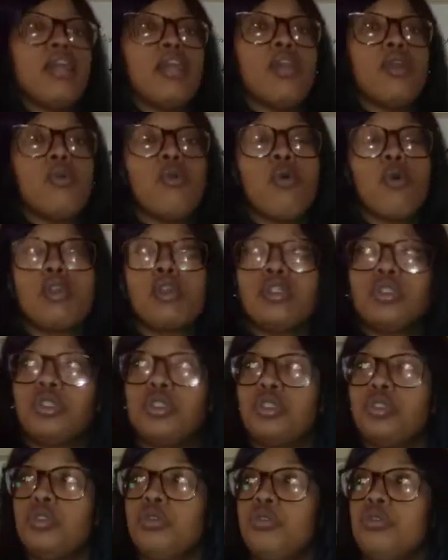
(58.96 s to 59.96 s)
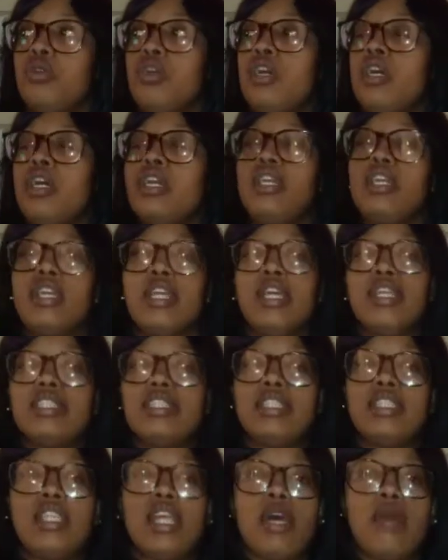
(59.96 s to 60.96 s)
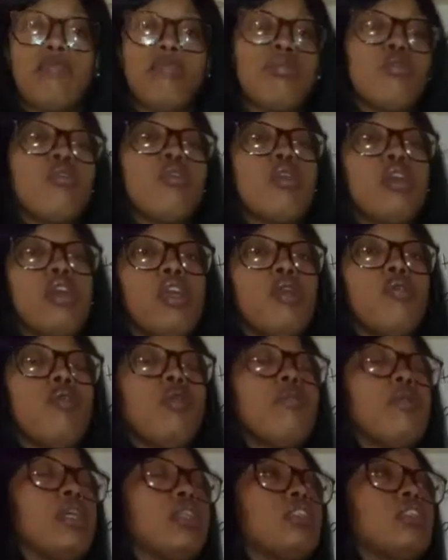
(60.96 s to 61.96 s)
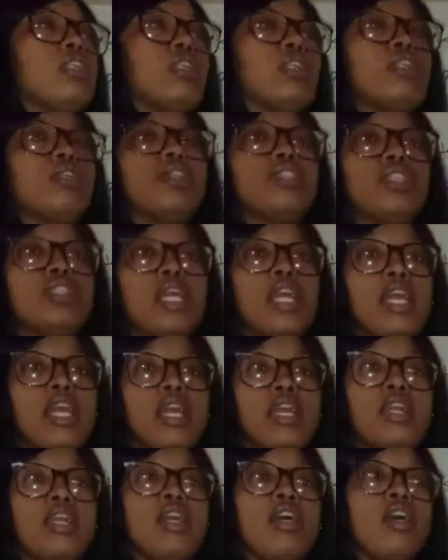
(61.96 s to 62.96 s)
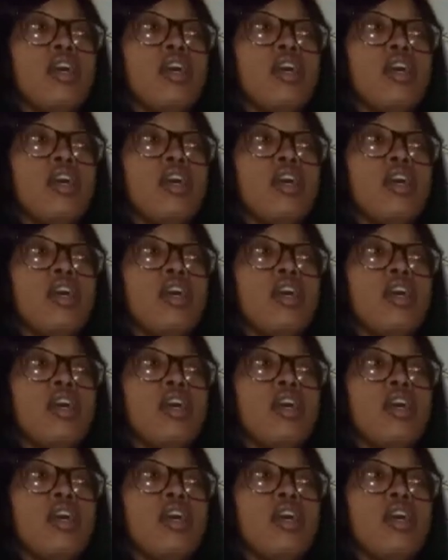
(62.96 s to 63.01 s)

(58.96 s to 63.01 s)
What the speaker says: in order to get to that point, we must understand